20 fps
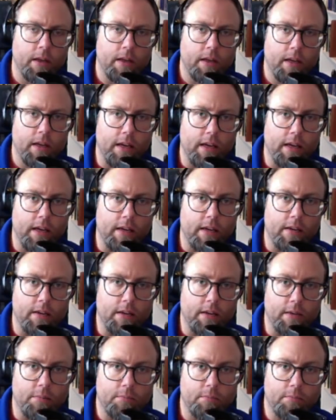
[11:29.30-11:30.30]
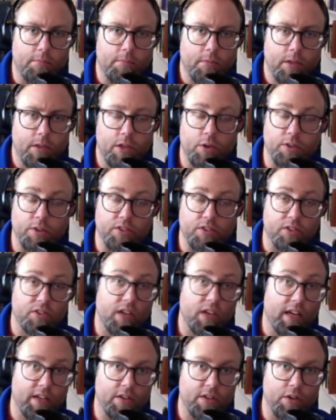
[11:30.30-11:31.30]
And as a
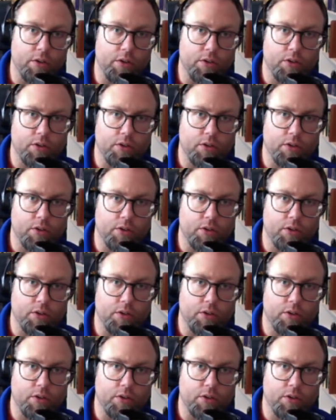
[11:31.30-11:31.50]
side note